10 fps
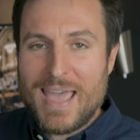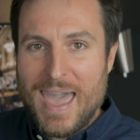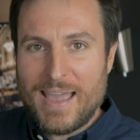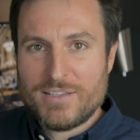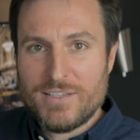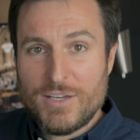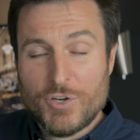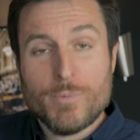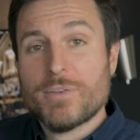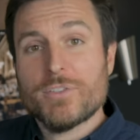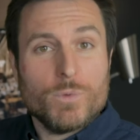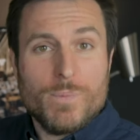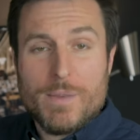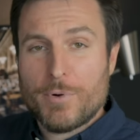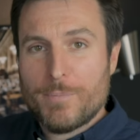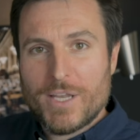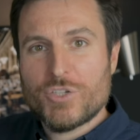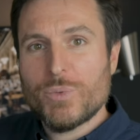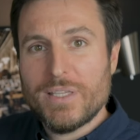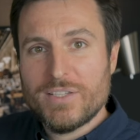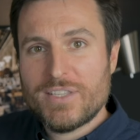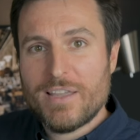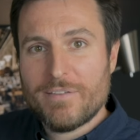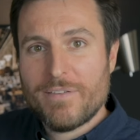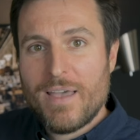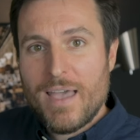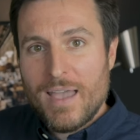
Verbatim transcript: to actin and your muscles would be perpetually stiff.